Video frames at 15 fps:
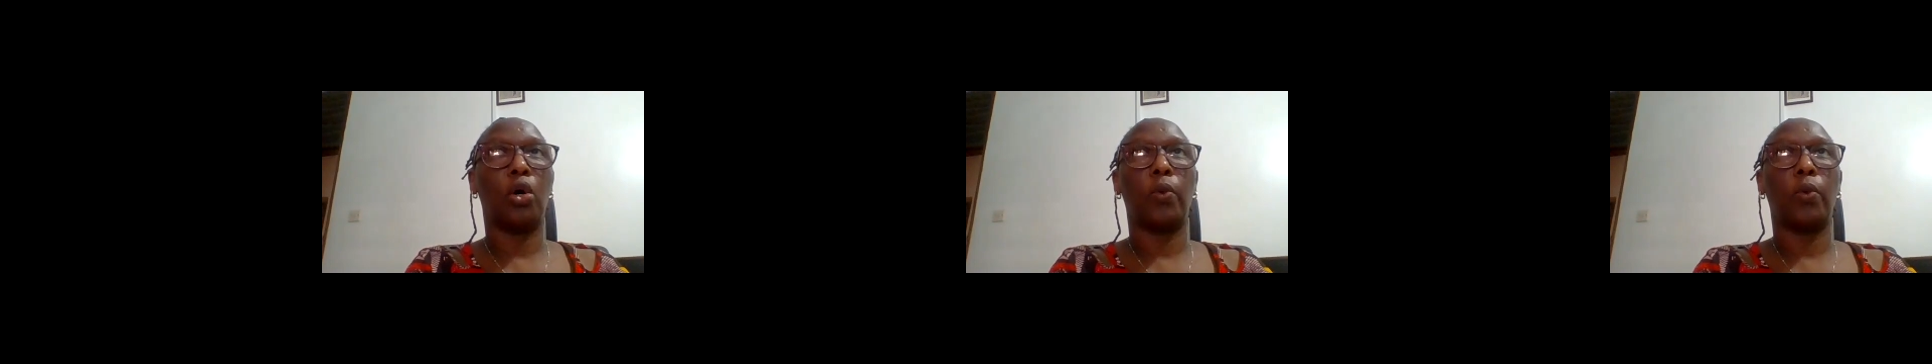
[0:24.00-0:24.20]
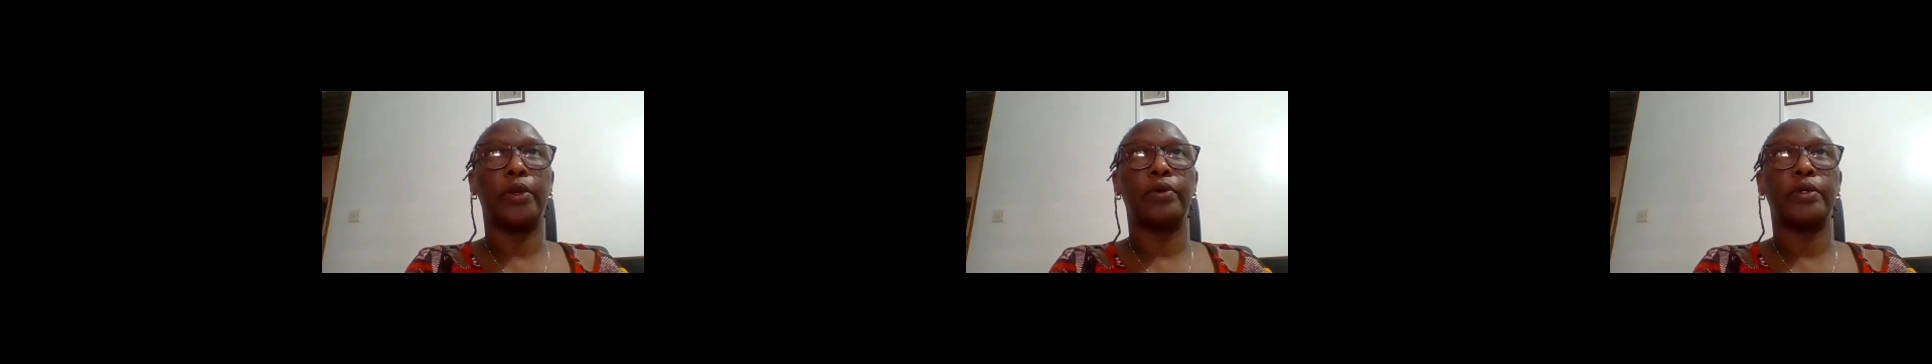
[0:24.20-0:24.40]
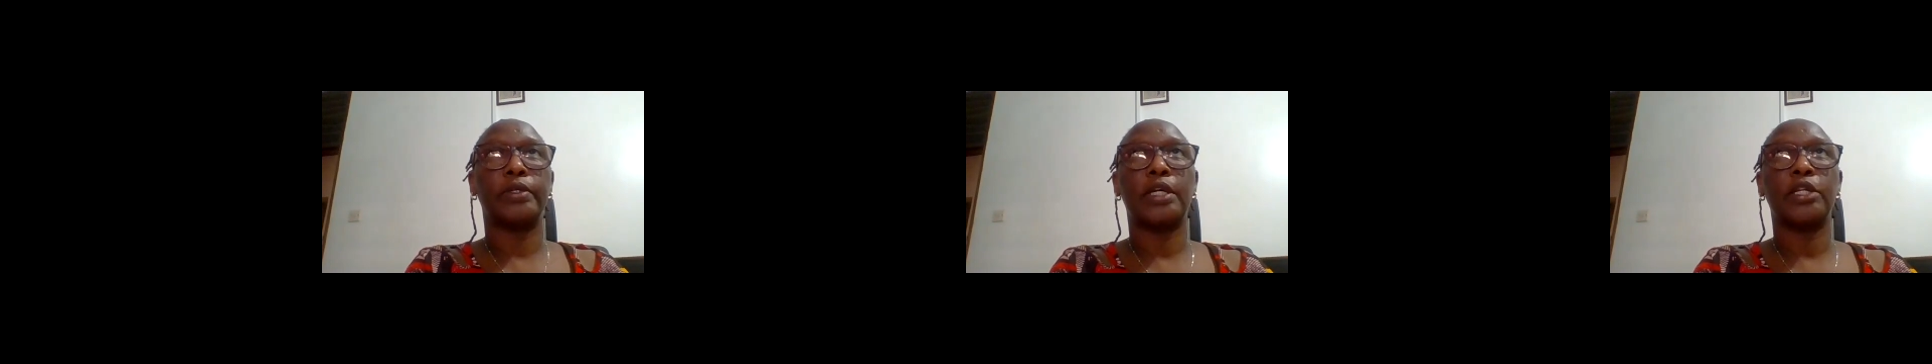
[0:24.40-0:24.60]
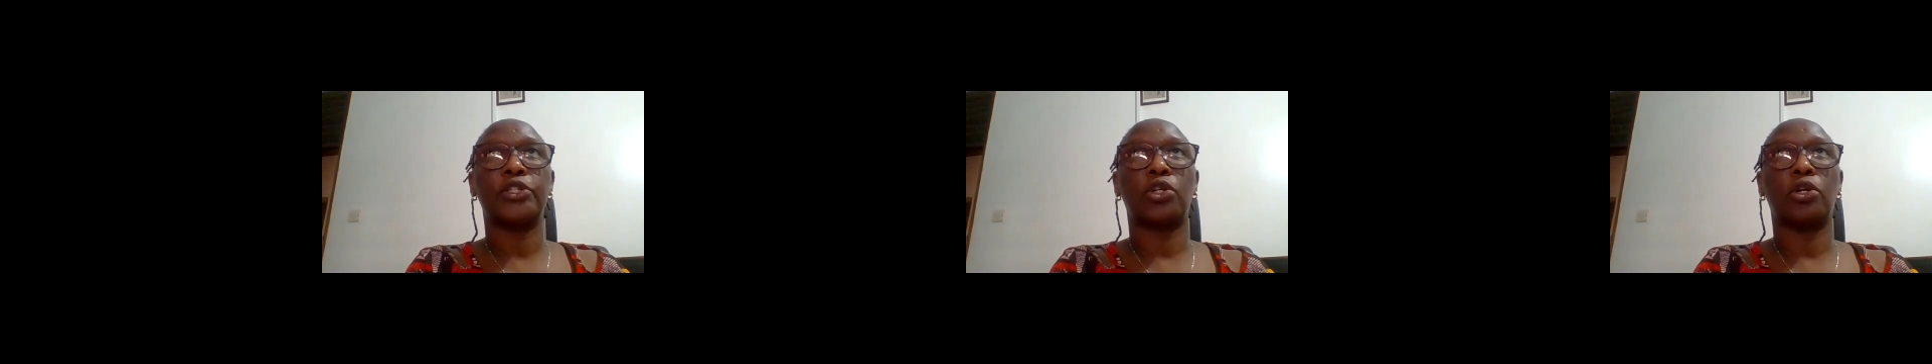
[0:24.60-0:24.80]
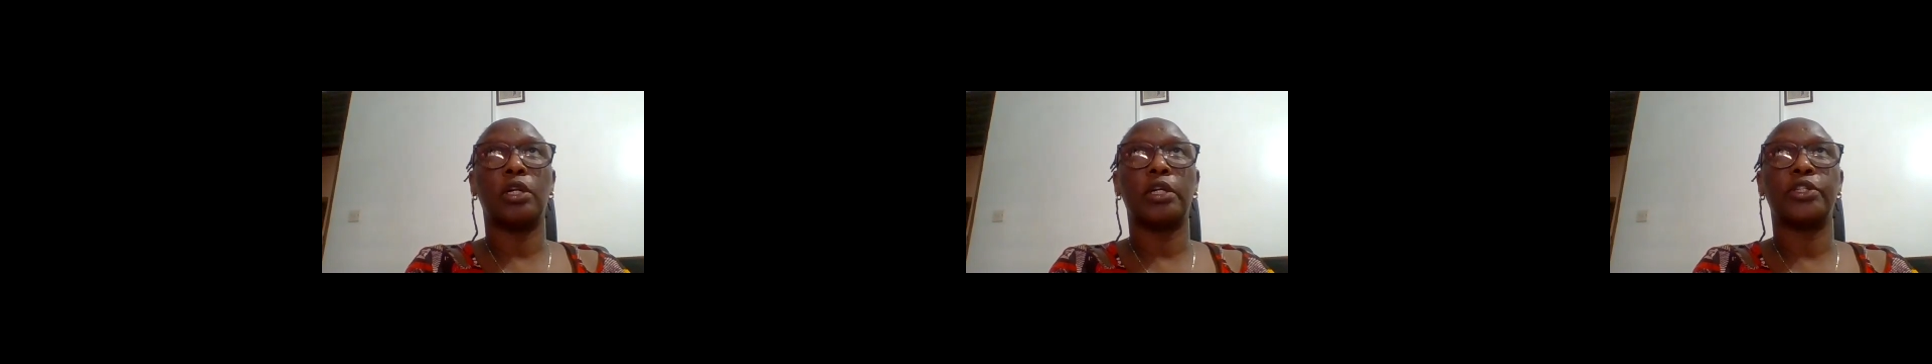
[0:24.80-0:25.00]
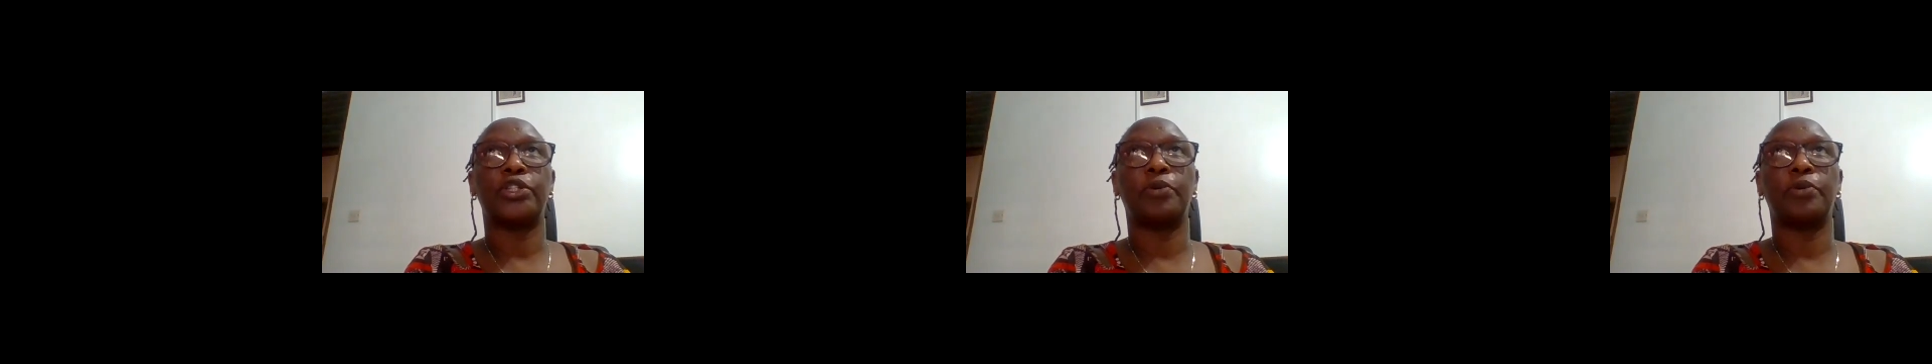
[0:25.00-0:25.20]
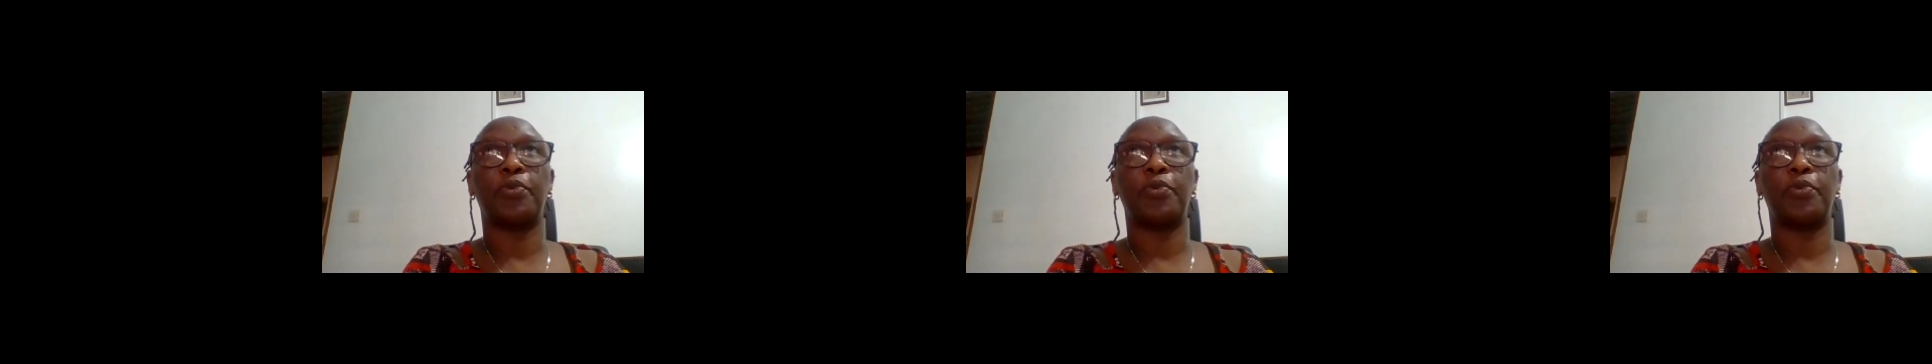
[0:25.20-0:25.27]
No, when we say scholarship,